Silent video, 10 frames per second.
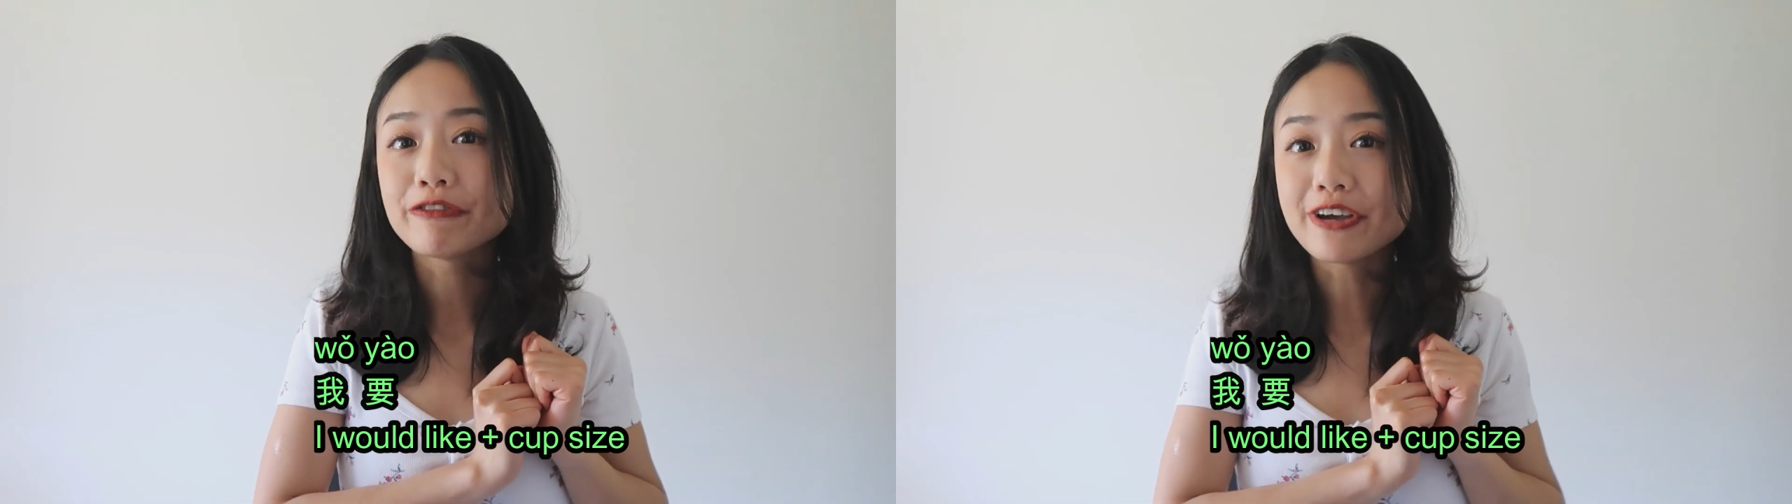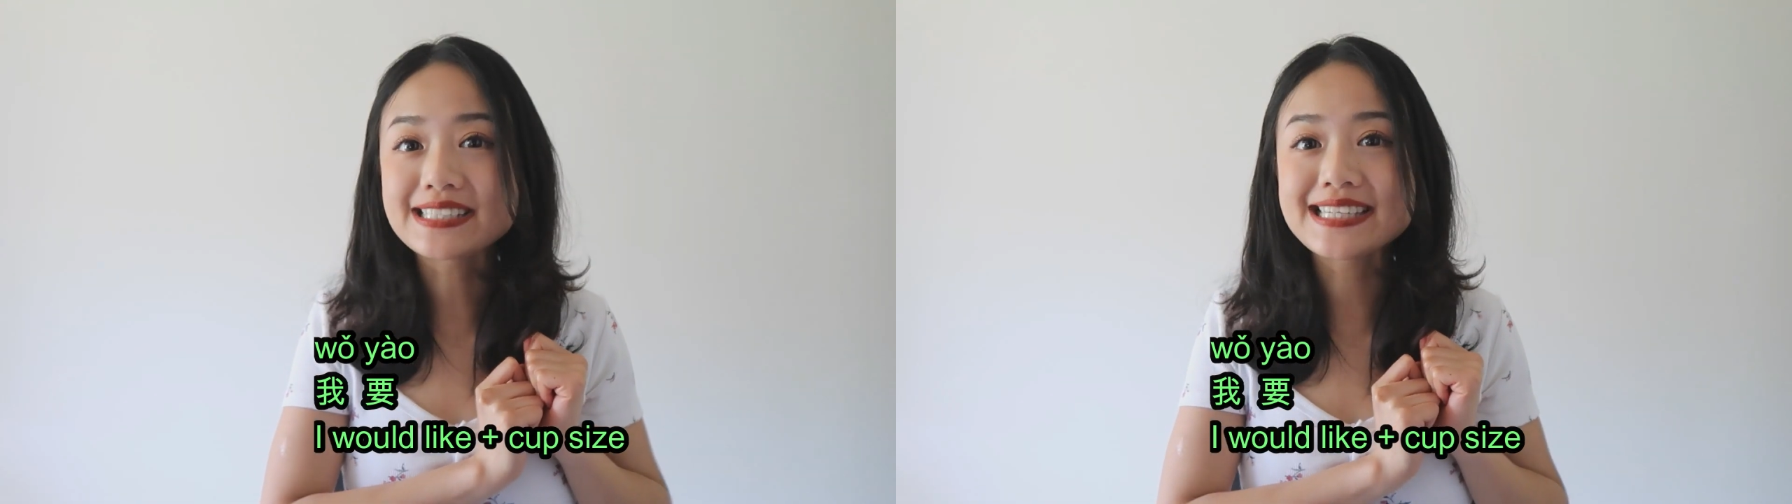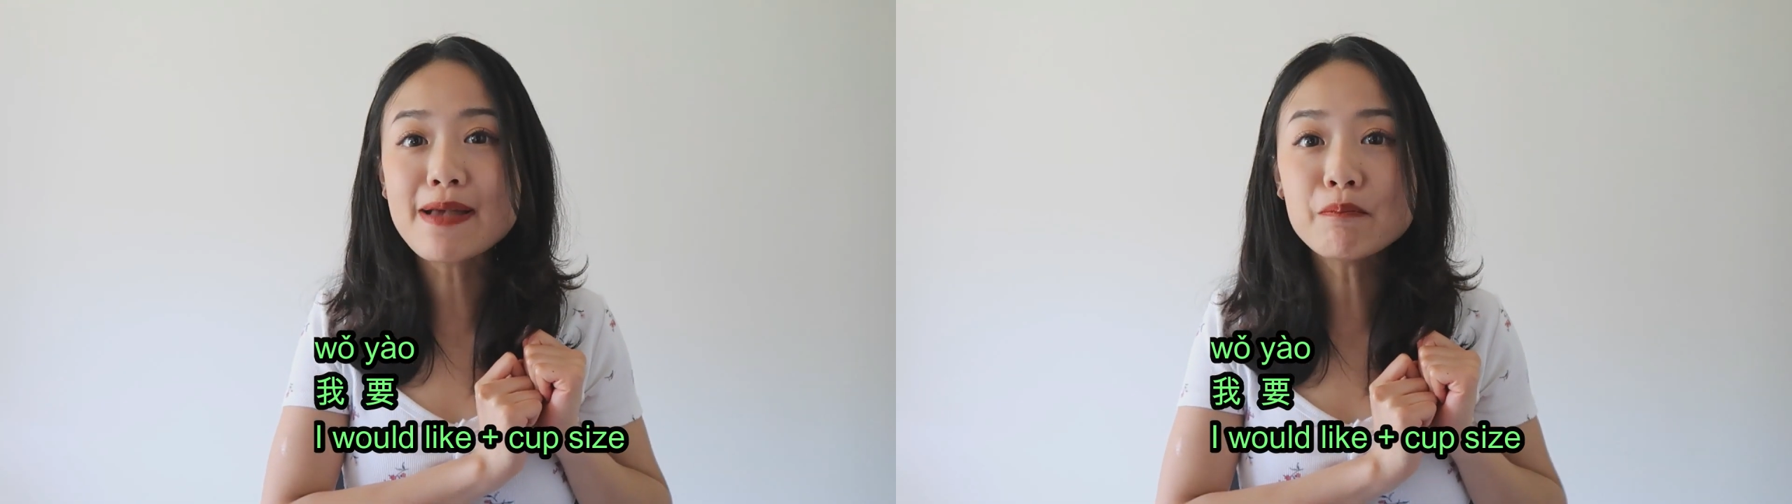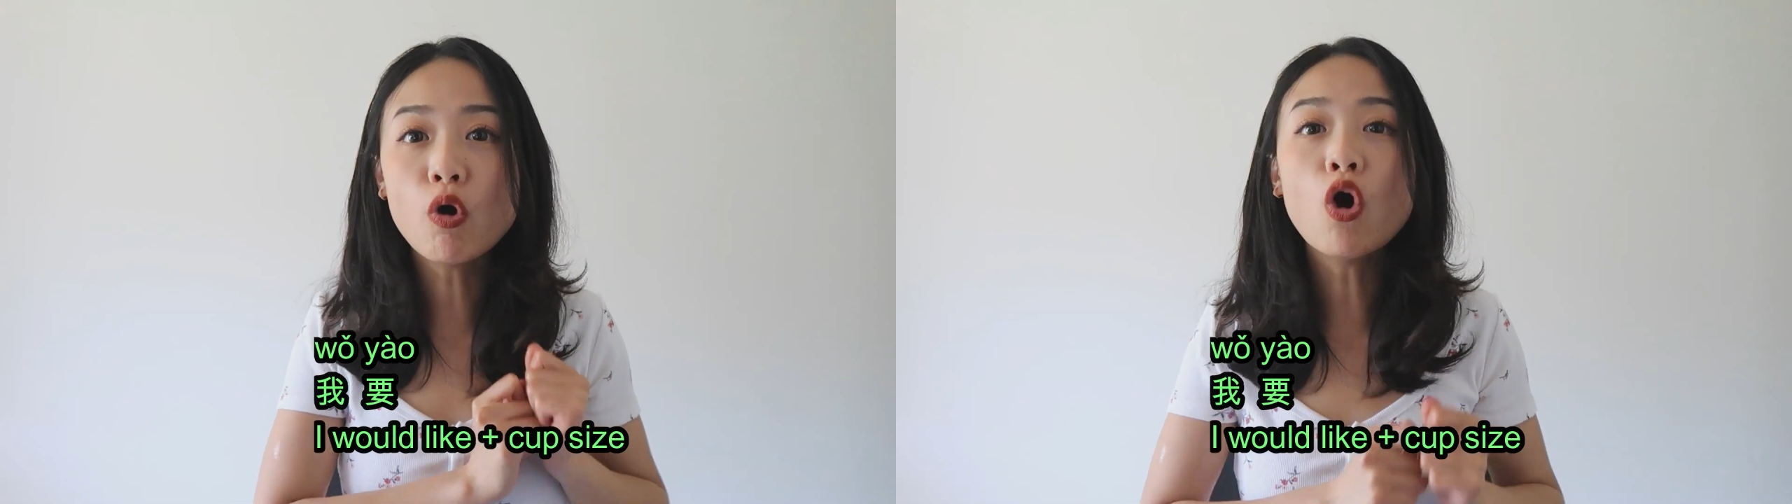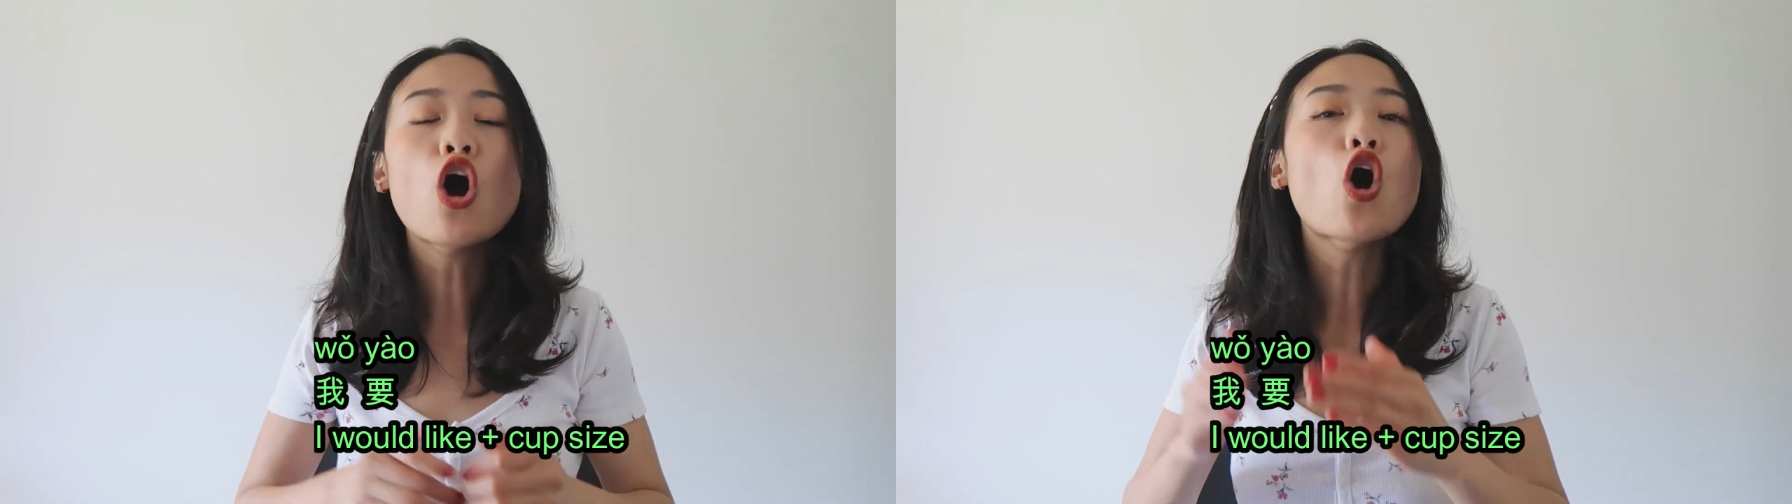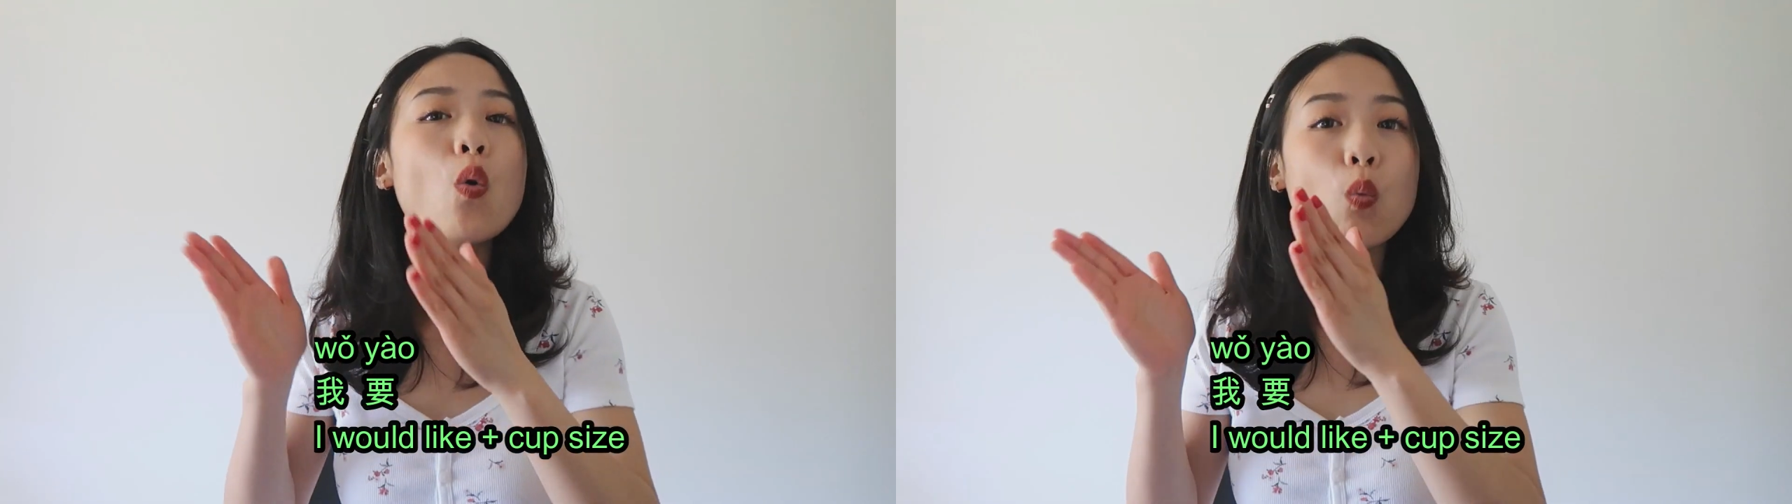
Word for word: For example,